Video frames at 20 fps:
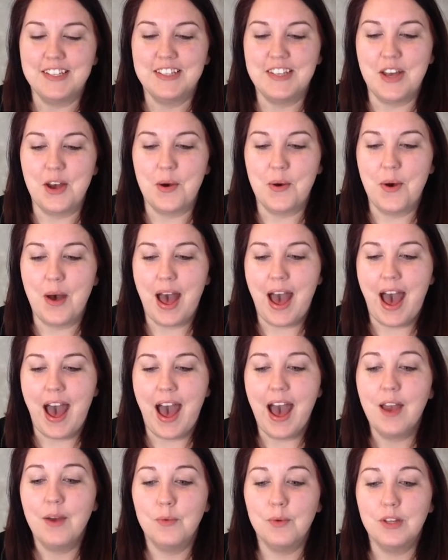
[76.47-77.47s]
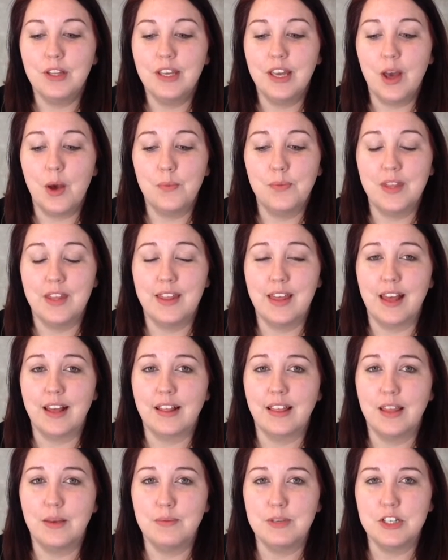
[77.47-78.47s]
So I really hope that that
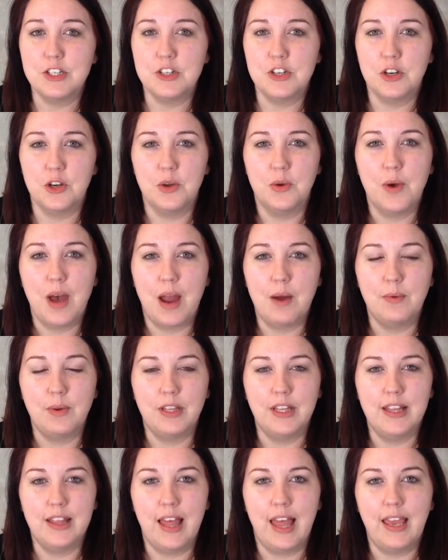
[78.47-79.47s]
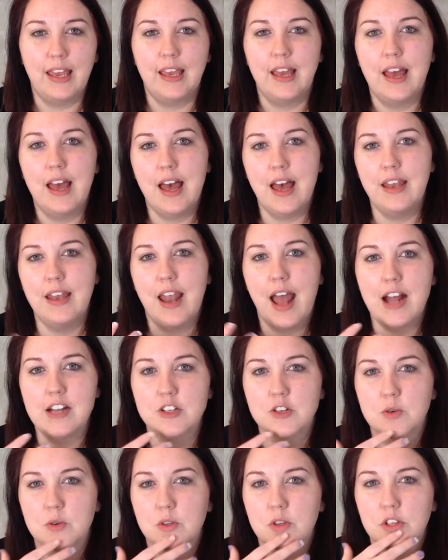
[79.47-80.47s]
claim is true. I really like a
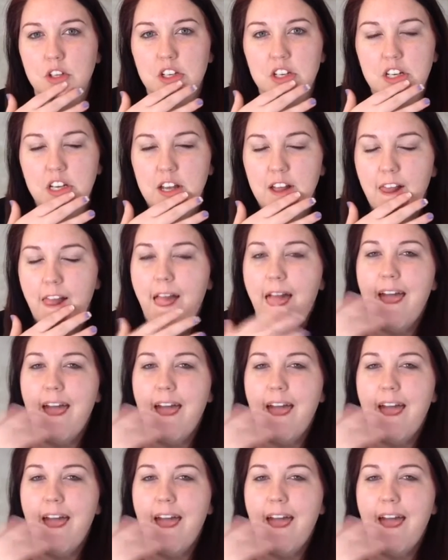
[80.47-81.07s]
natural look.